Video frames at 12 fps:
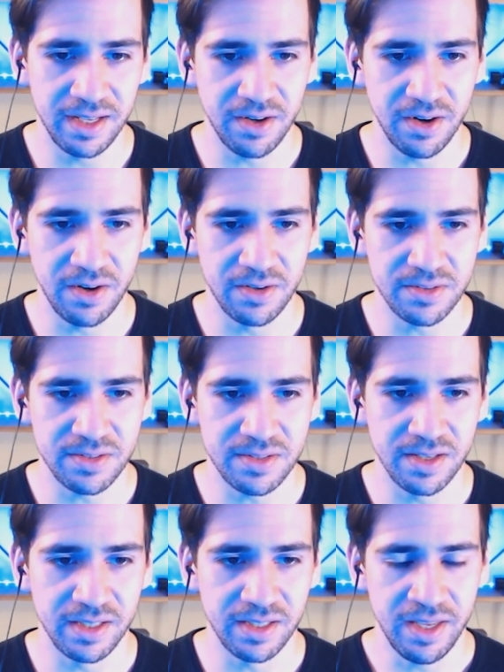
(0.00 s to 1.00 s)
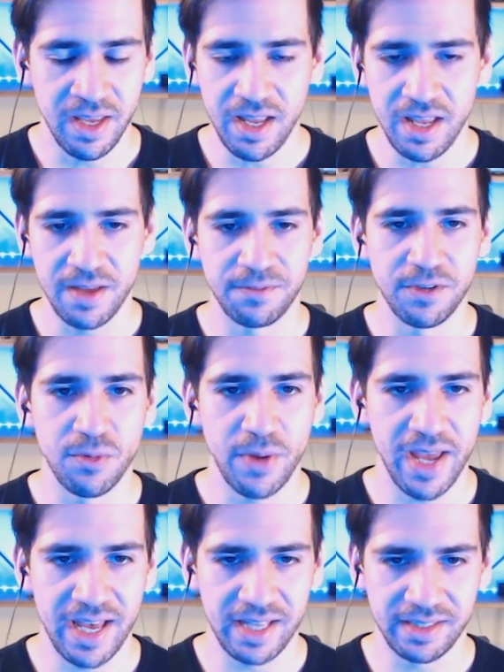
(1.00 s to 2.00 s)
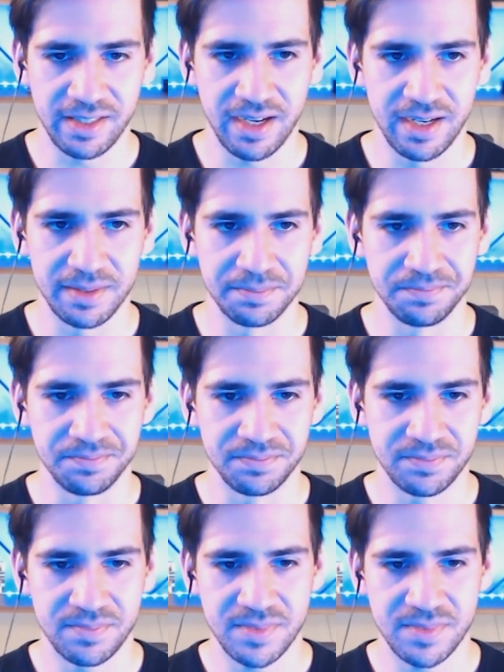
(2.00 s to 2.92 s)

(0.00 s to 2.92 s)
guards like if you had um,